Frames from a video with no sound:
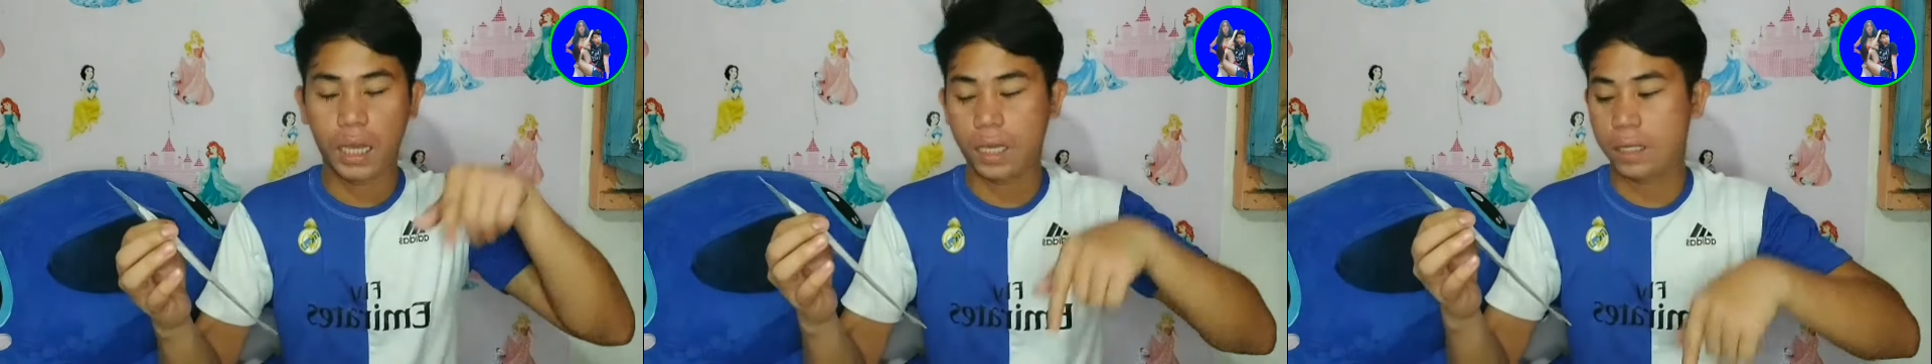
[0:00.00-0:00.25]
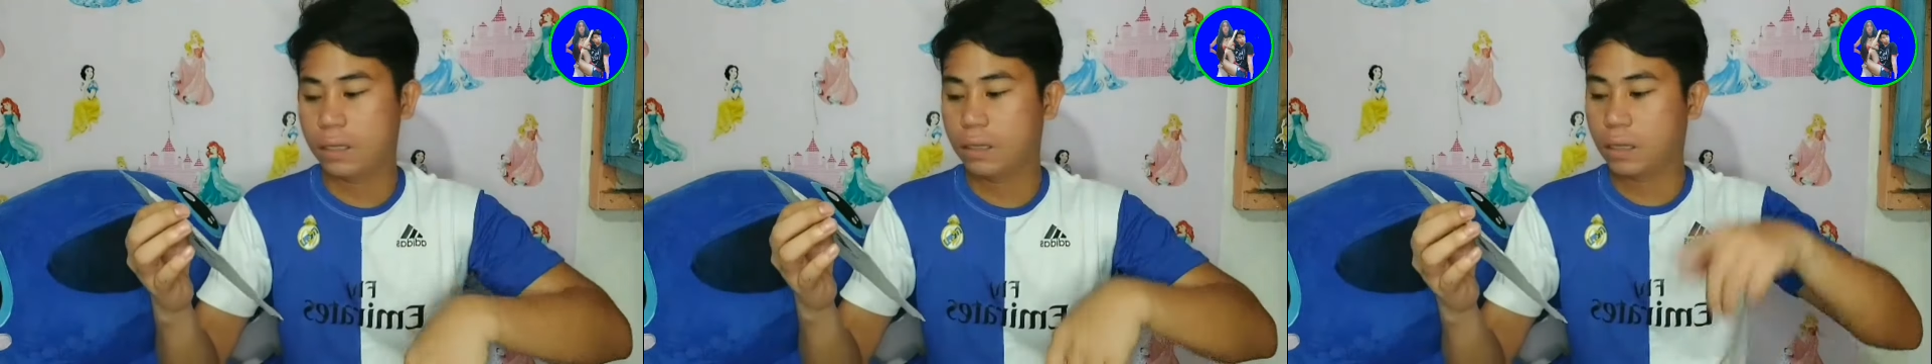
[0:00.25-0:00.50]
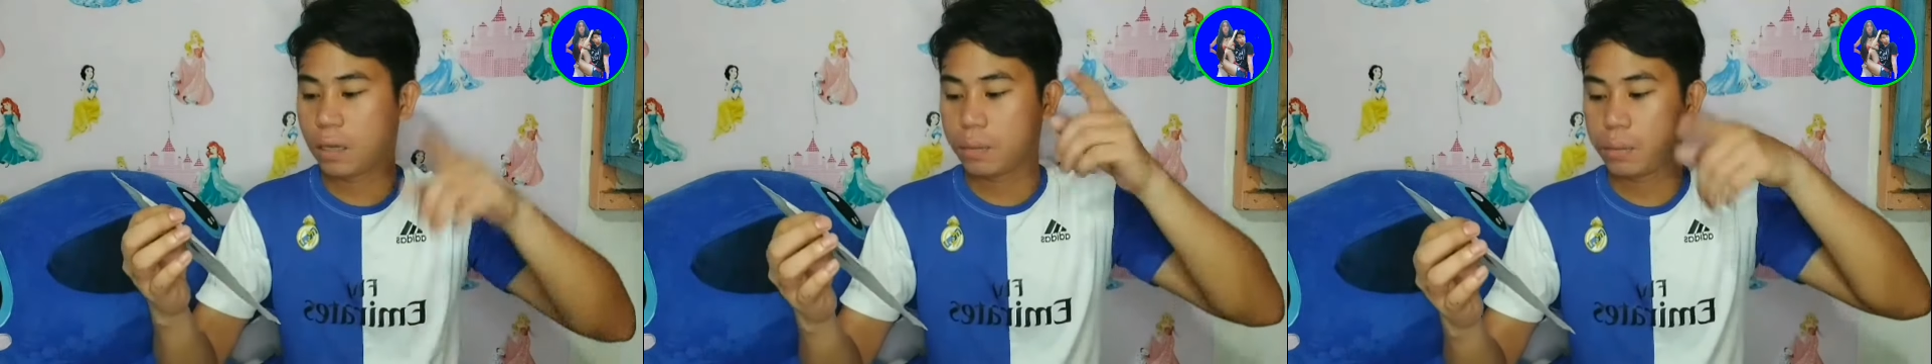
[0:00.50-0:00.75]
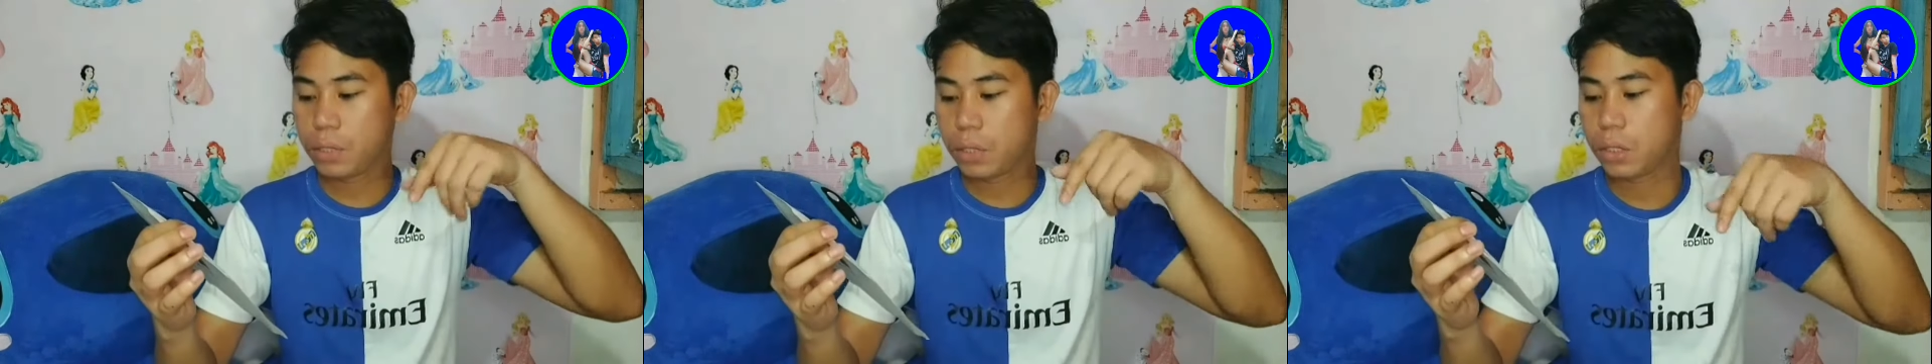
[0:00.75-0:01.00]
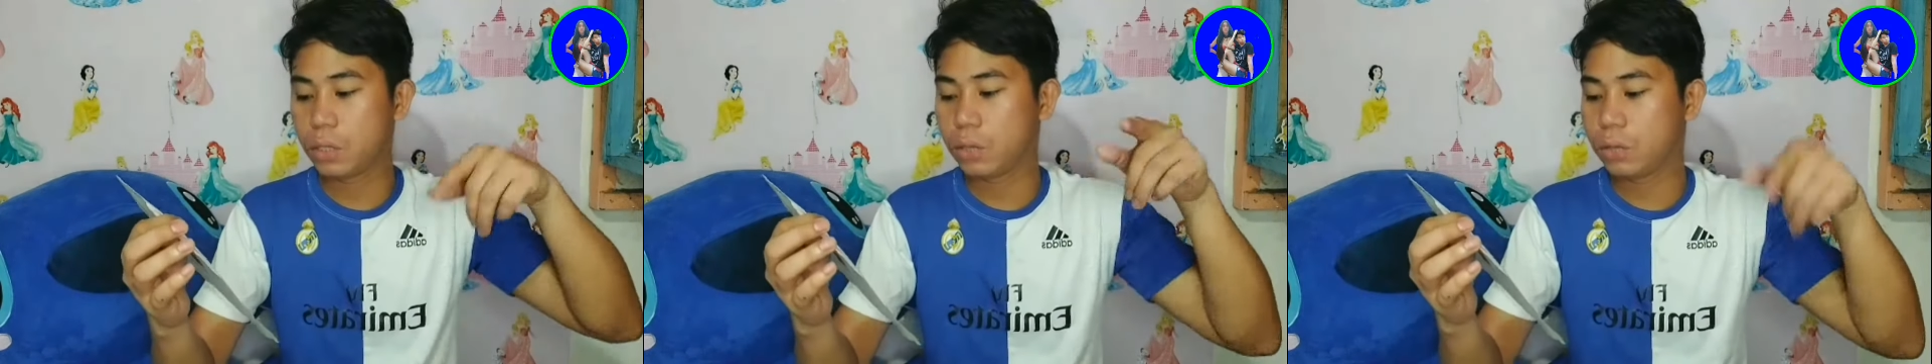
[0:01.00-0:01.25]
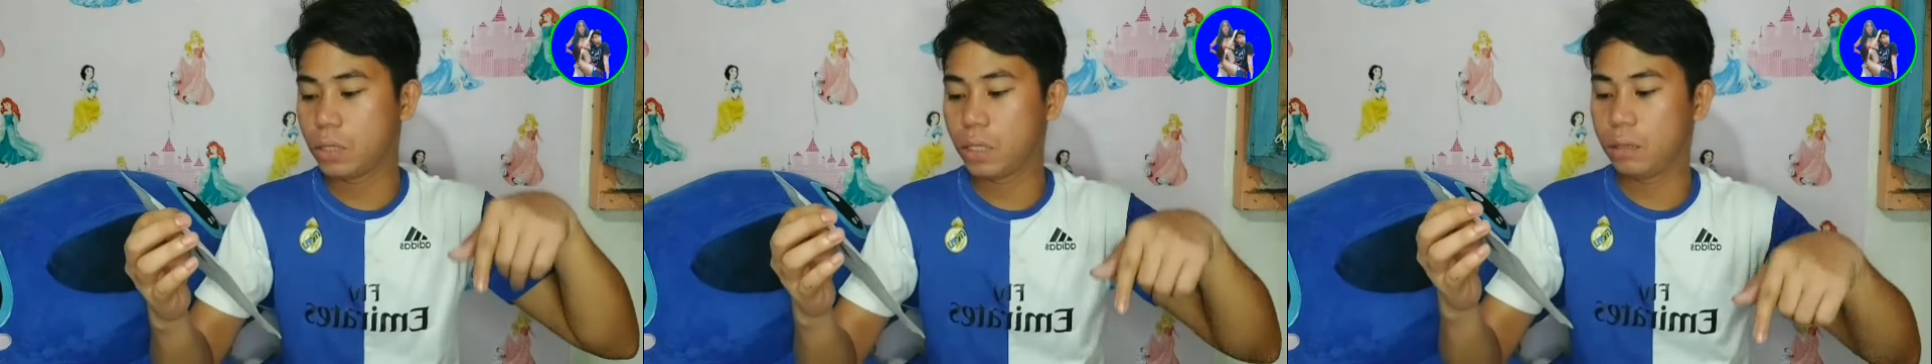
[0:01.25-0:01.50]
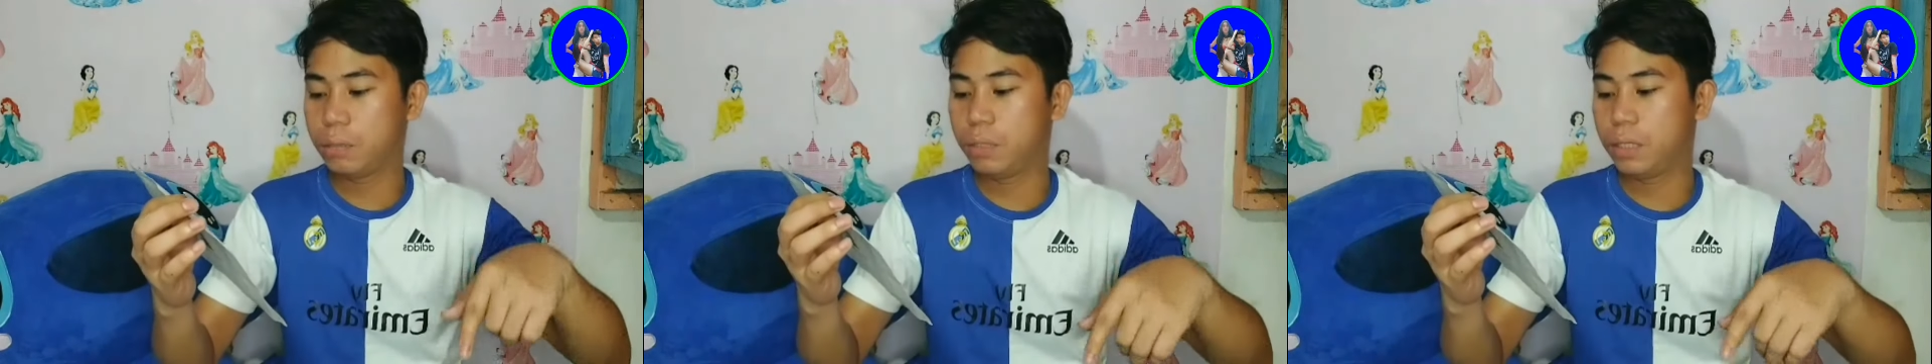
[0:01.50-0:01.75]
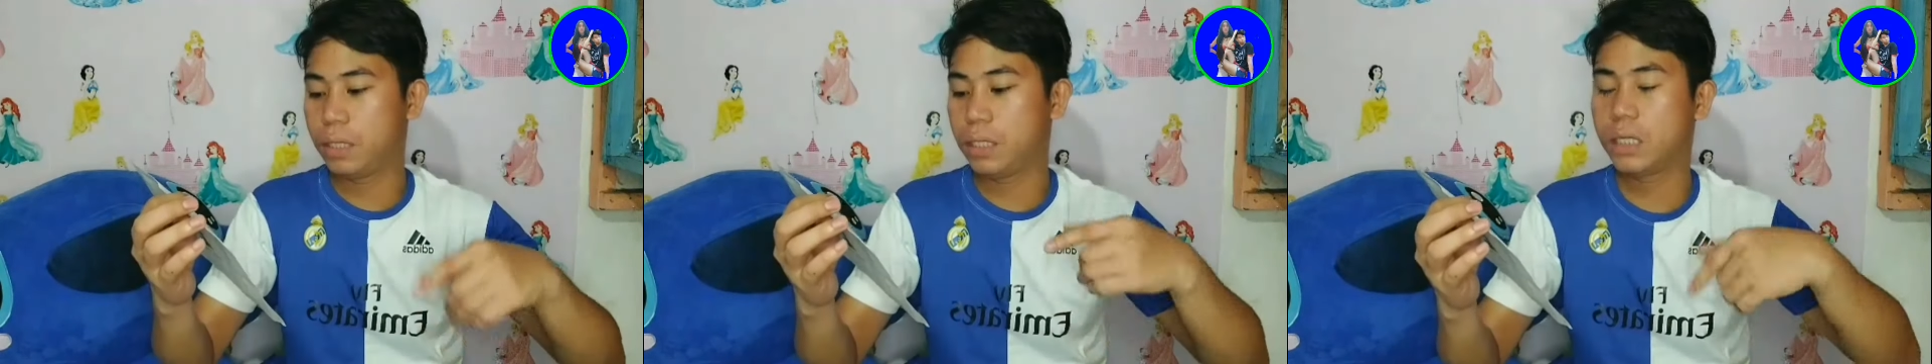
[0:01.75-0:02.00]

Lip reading: N, tapos yung TV,